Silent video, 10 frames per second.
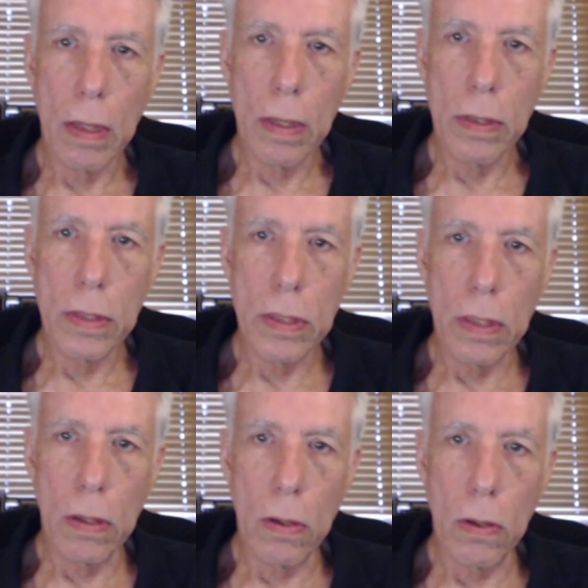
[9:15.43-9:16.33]

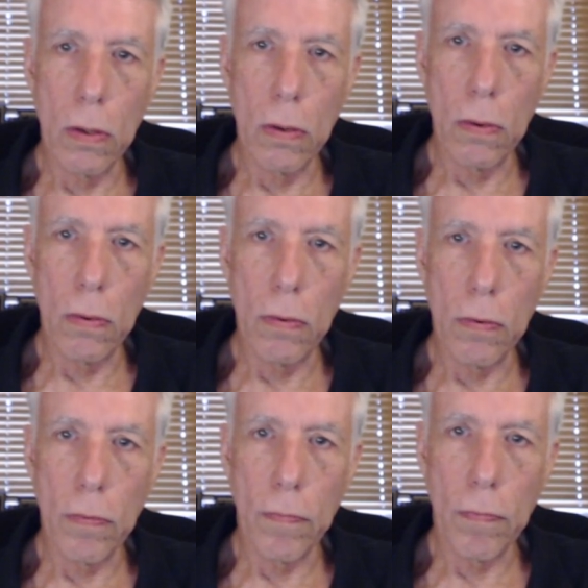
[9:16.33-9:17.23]
So
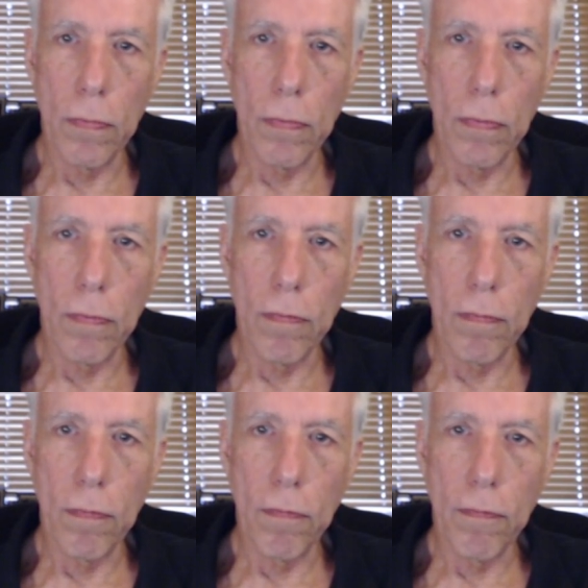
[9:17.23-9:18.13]

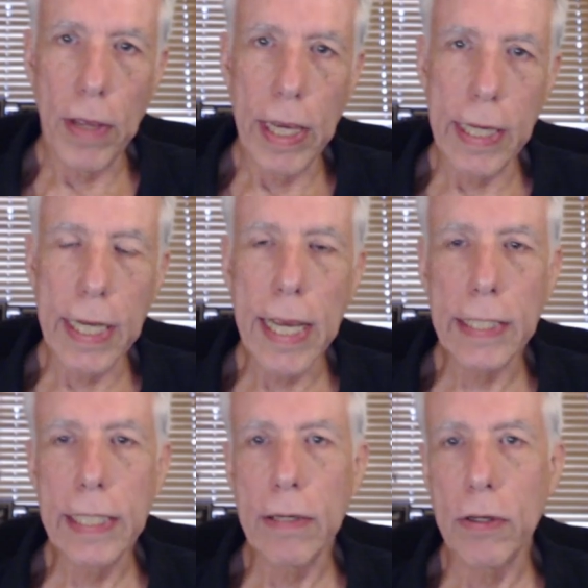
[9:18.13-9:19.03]
if I
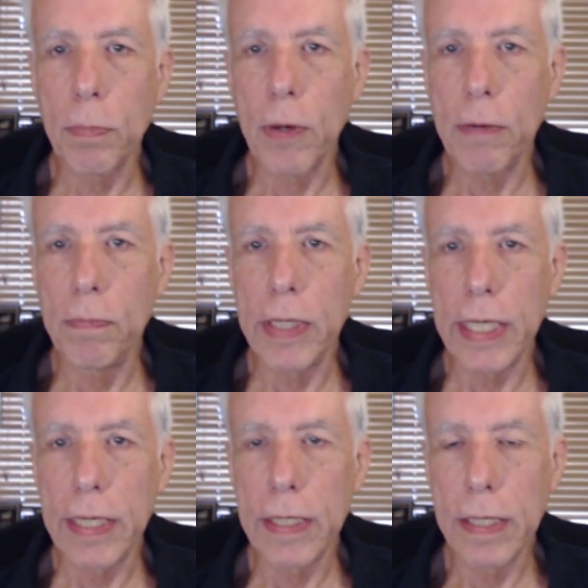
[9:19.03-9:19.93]
connect here, he'll
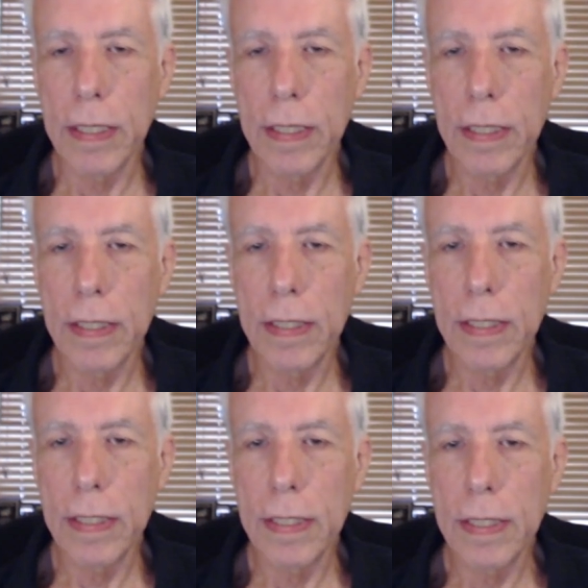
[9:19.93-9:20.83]
probably
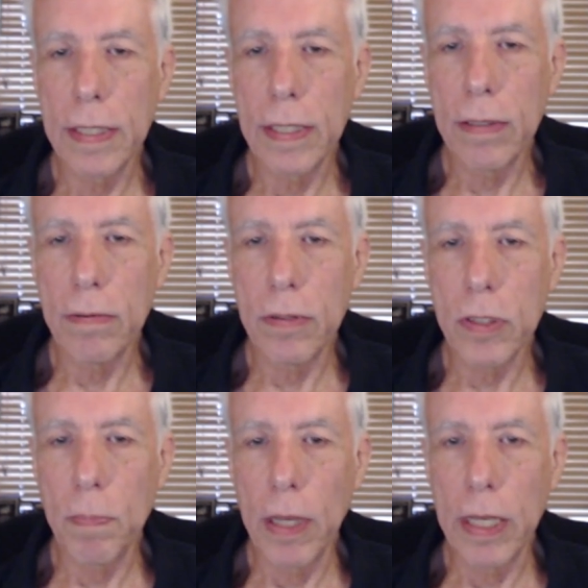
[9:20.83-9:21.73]

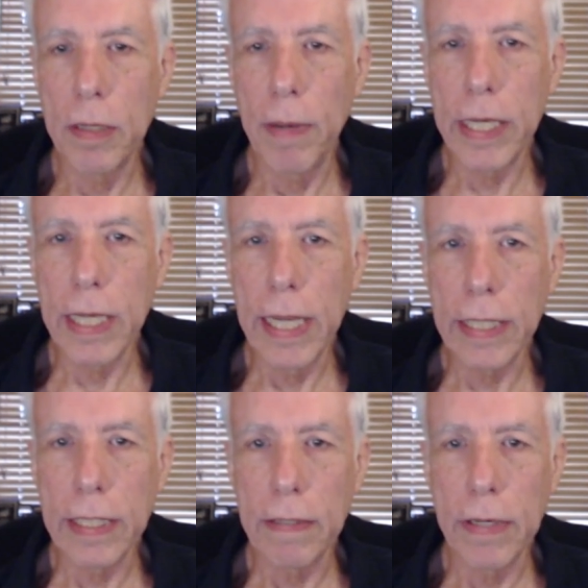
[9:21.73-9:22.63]
respond by
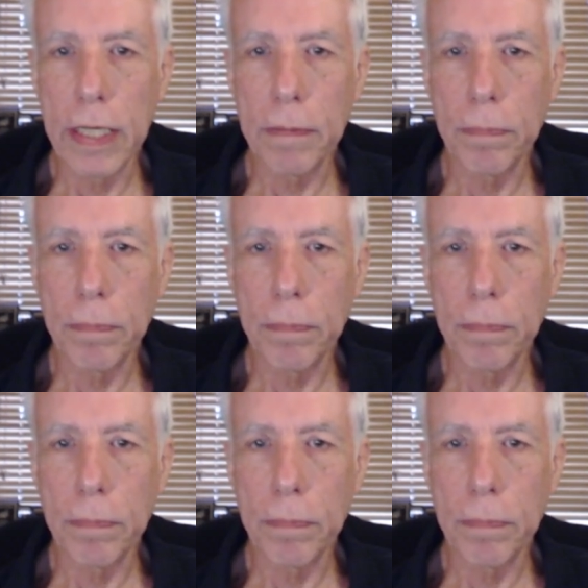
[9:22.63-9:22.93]
connecting, right?